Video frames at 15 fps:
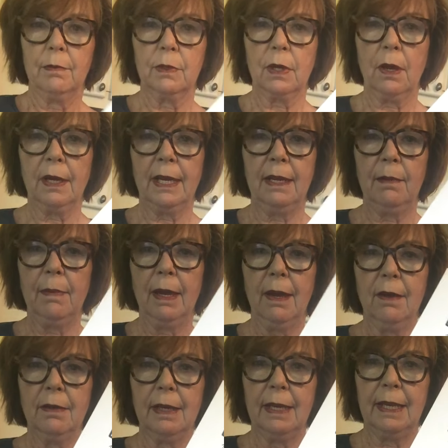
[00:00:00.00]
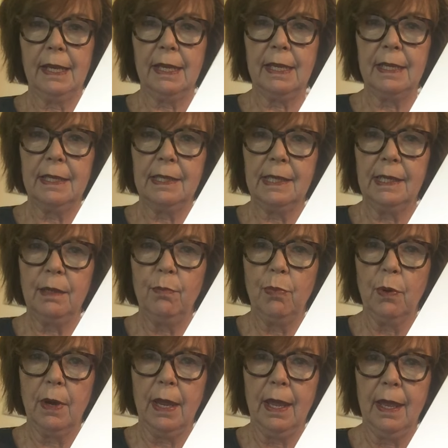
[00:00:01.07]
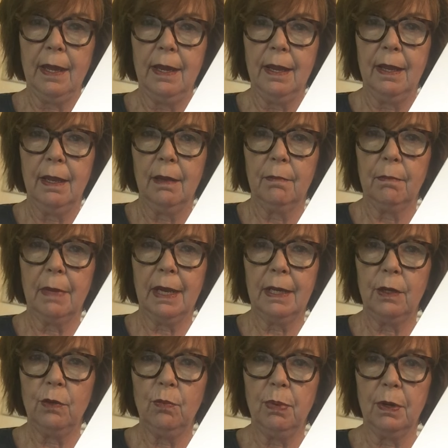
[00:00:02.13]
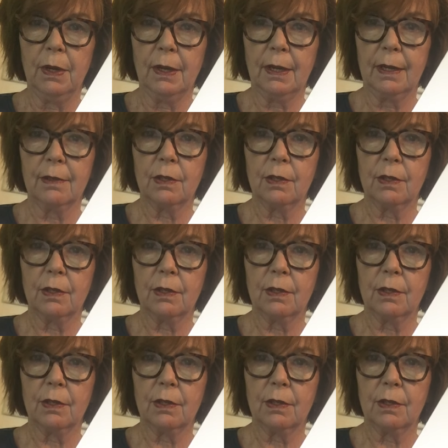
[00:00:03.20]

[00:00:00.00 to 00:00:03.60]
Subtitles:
talking about Easy Bread, my new book.